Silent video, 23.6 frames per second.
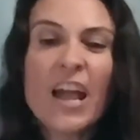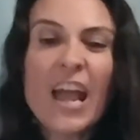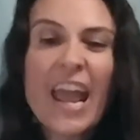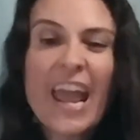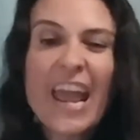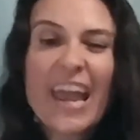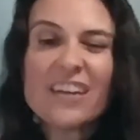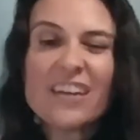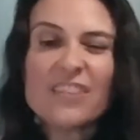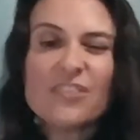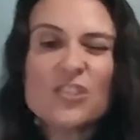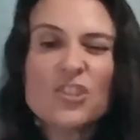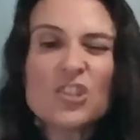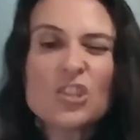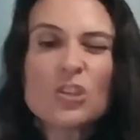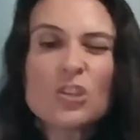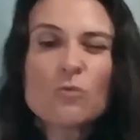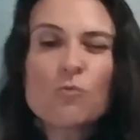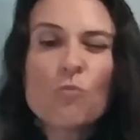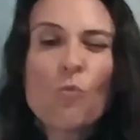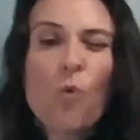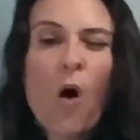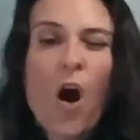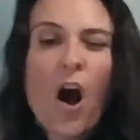and
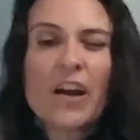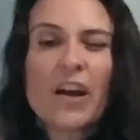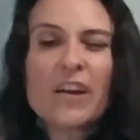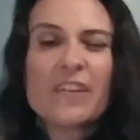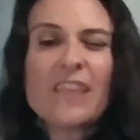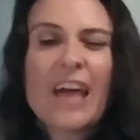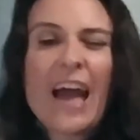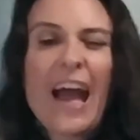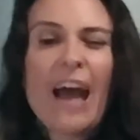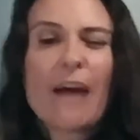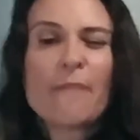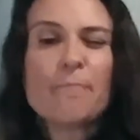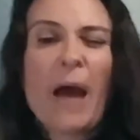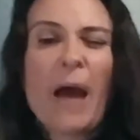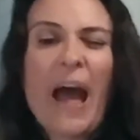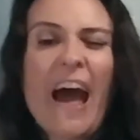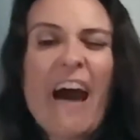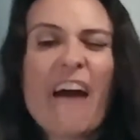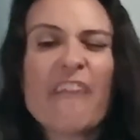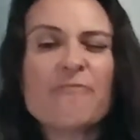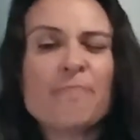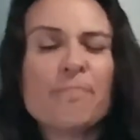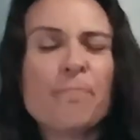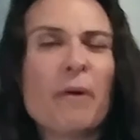swung that
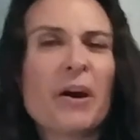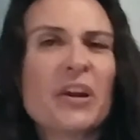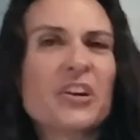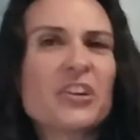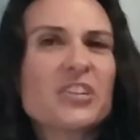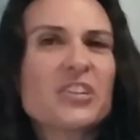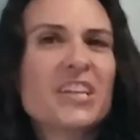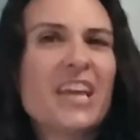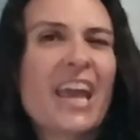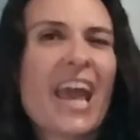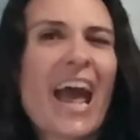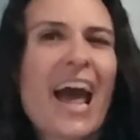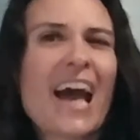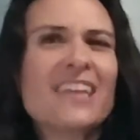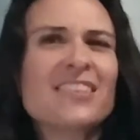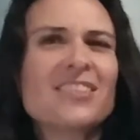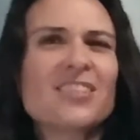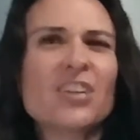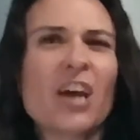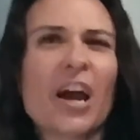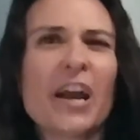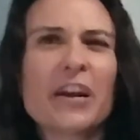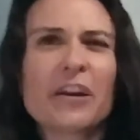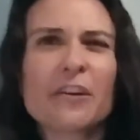half buttered
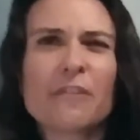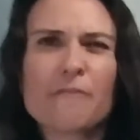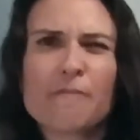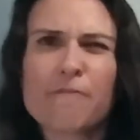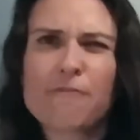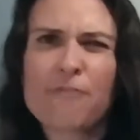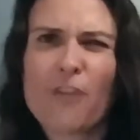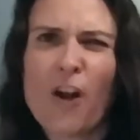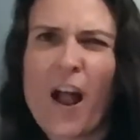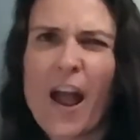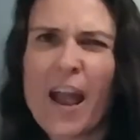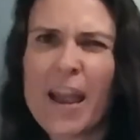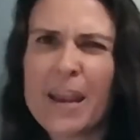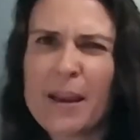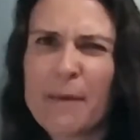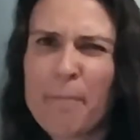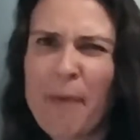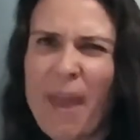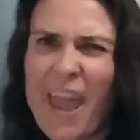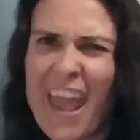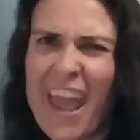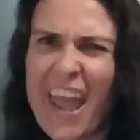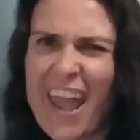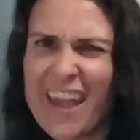cast iron frying
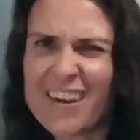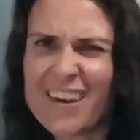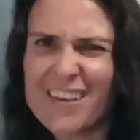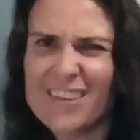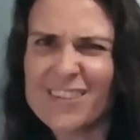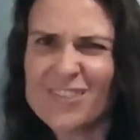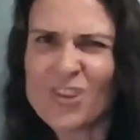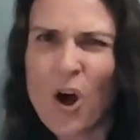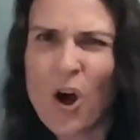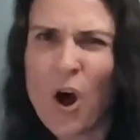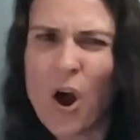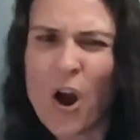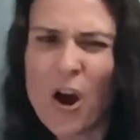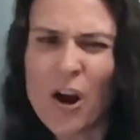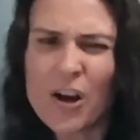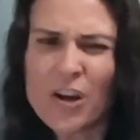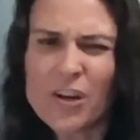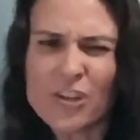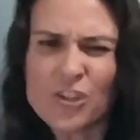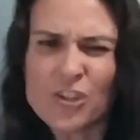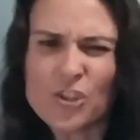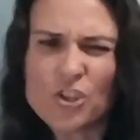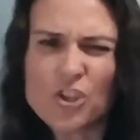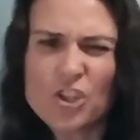pan as hard
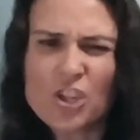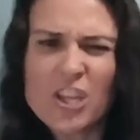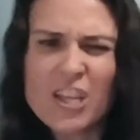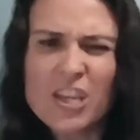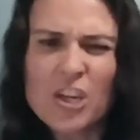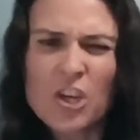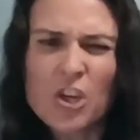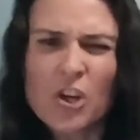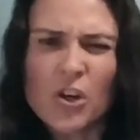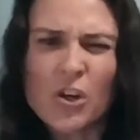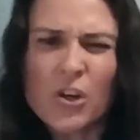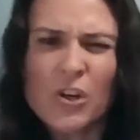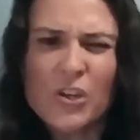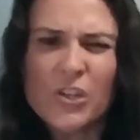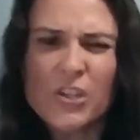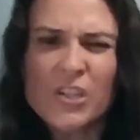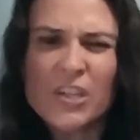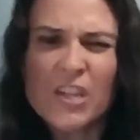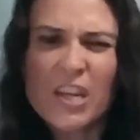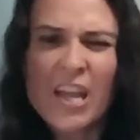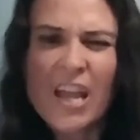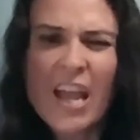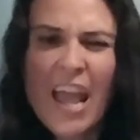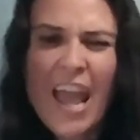as she
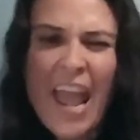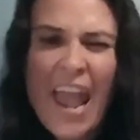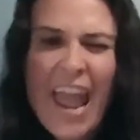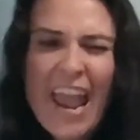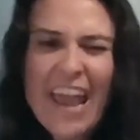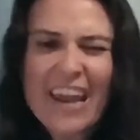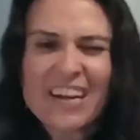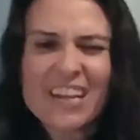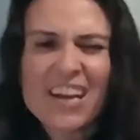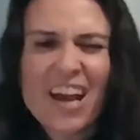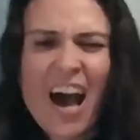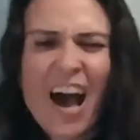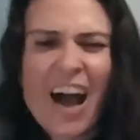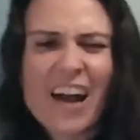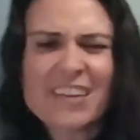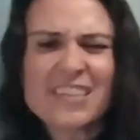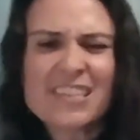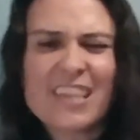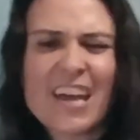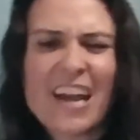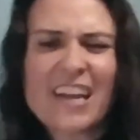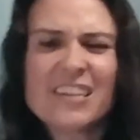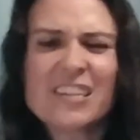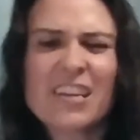could and cocked
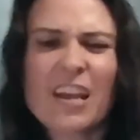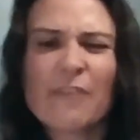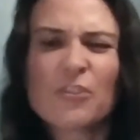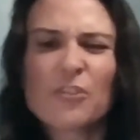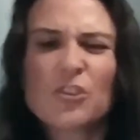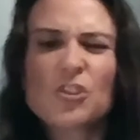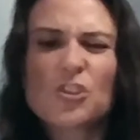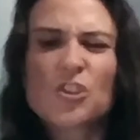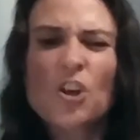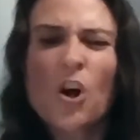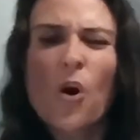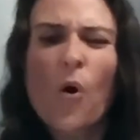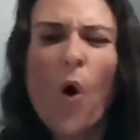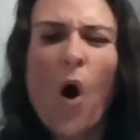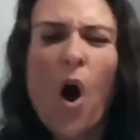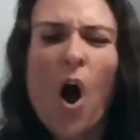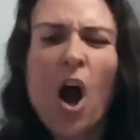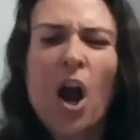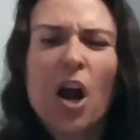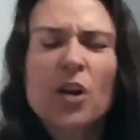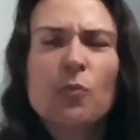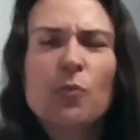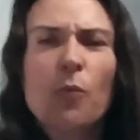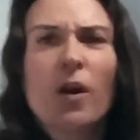that devil so
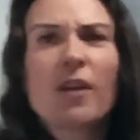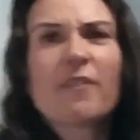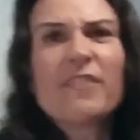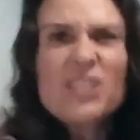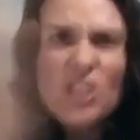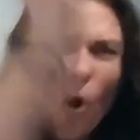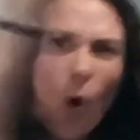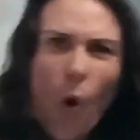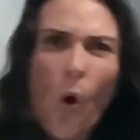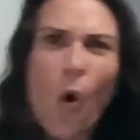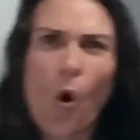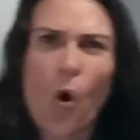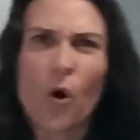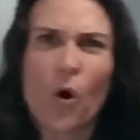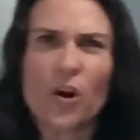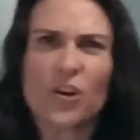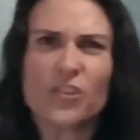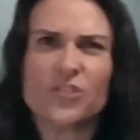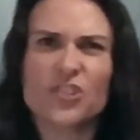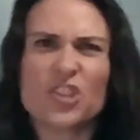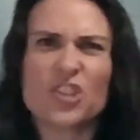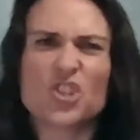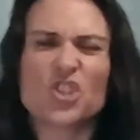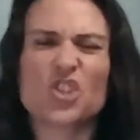hard one of his
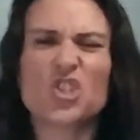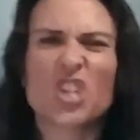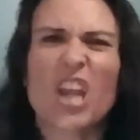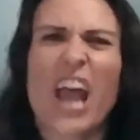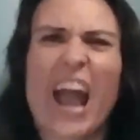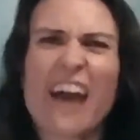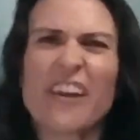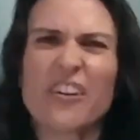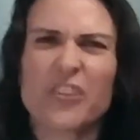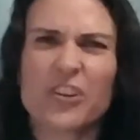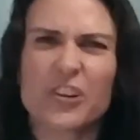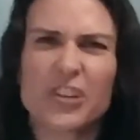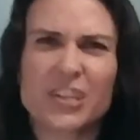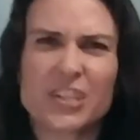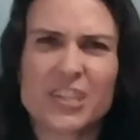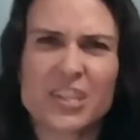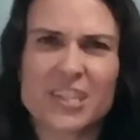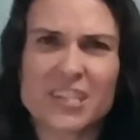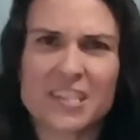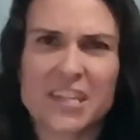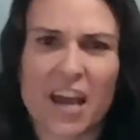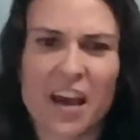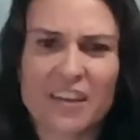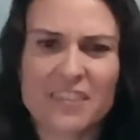horns shattered into
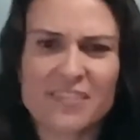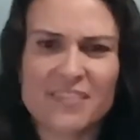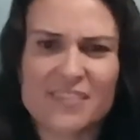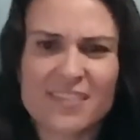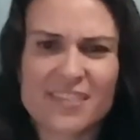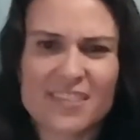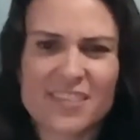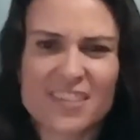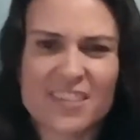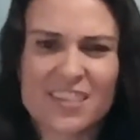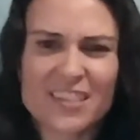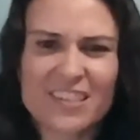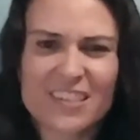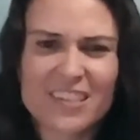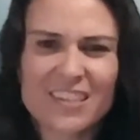dust.